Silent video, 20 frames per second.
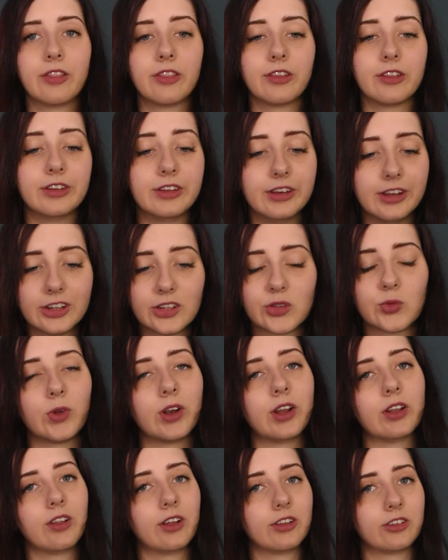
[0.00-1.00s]
the next one
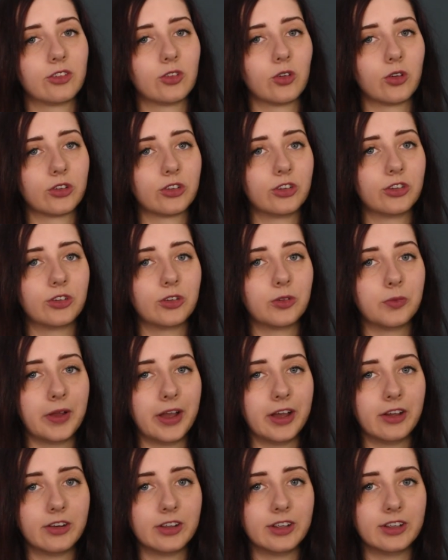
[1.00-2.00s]
I'd like to talk to you
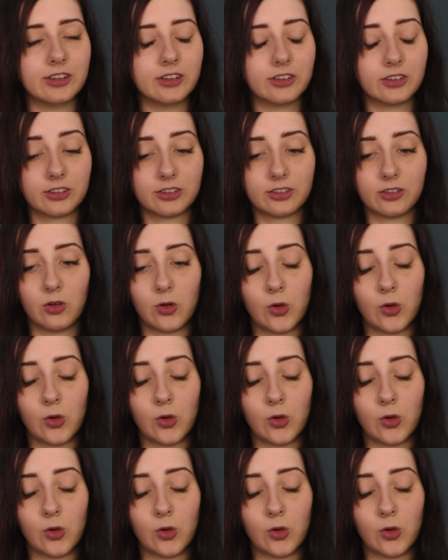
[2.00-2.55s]
about is